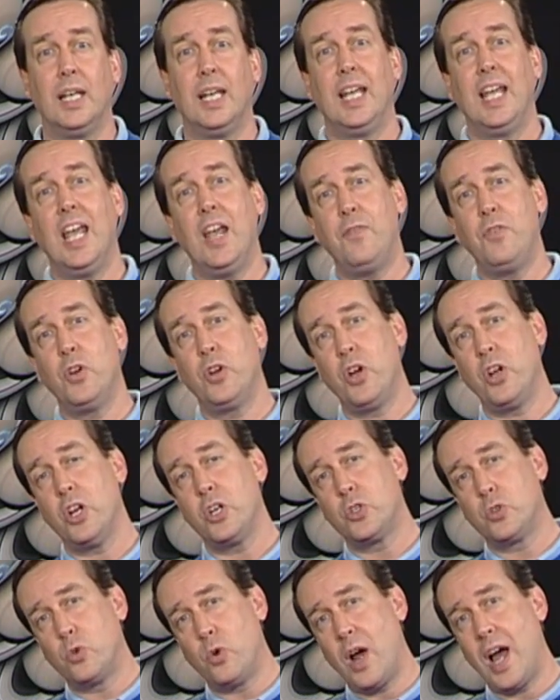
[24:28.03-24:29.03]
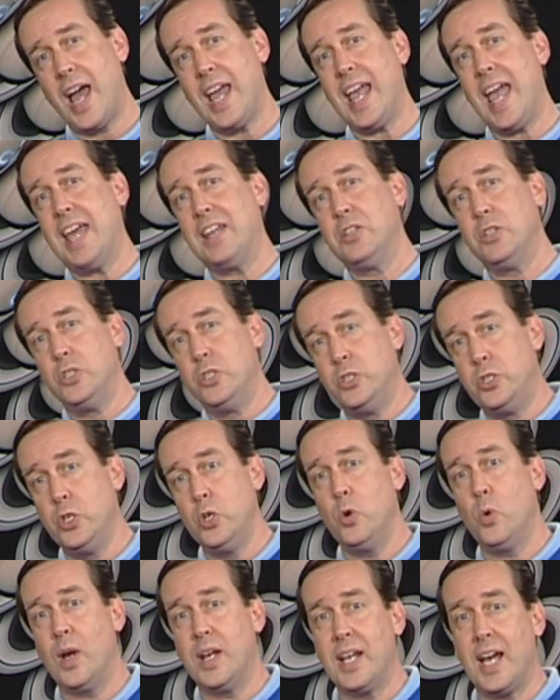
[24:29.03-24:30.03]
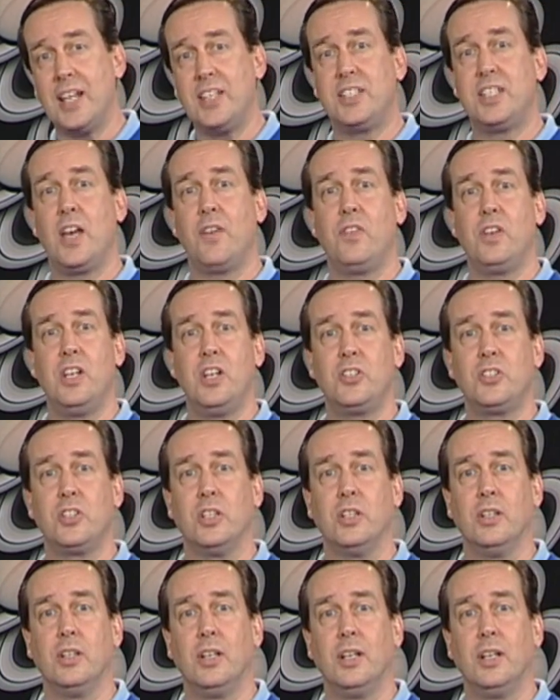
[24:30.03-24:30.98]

If you're going to try and do a nice definition,